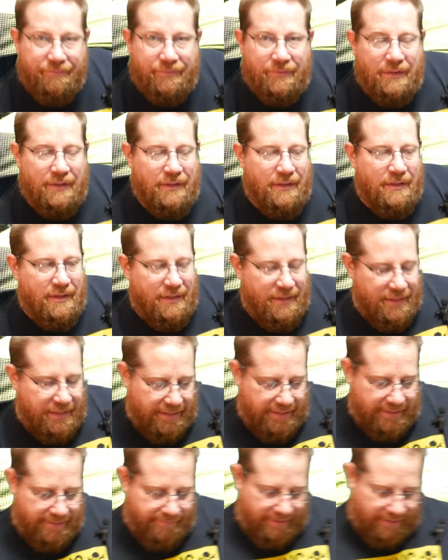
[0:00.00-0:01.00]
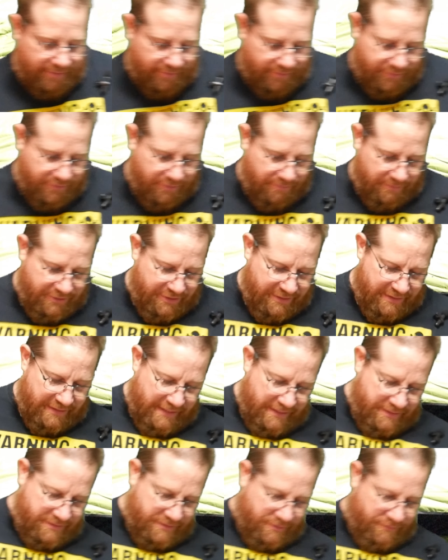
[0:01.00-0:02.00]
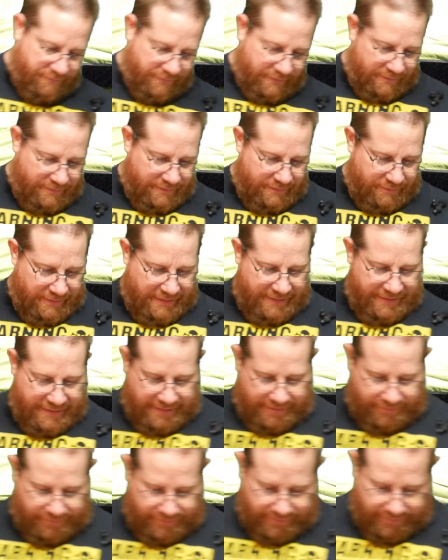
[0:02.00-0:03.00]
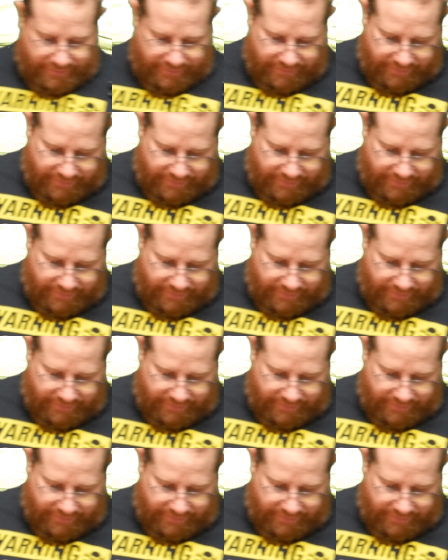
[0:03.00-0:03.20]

I'm not going to look too much into that so far right now.